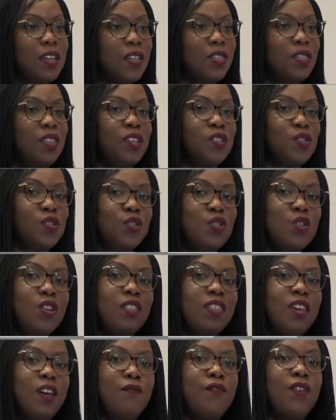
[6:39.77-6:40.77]

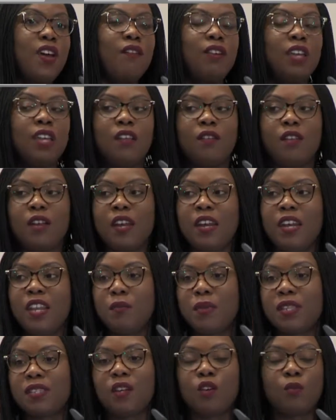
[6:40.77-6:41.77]
there are very
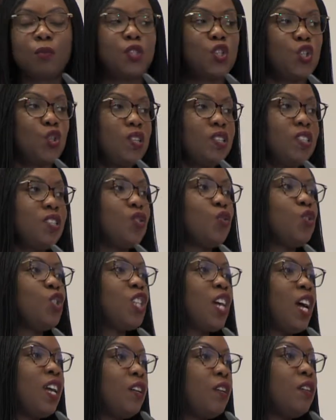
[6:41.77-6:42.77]
limited opportunities to
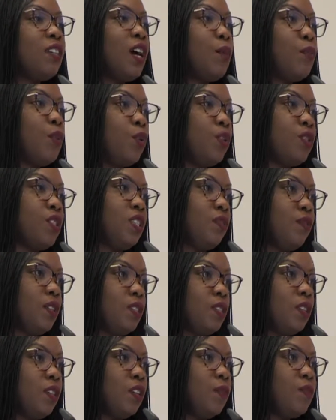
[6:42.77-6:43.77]
channel that
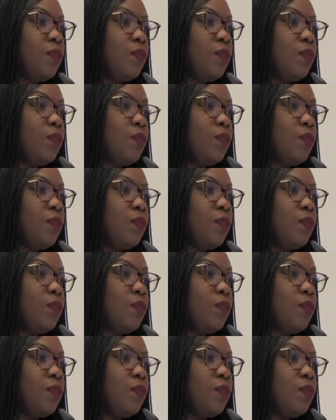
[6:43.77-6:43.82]
productivity.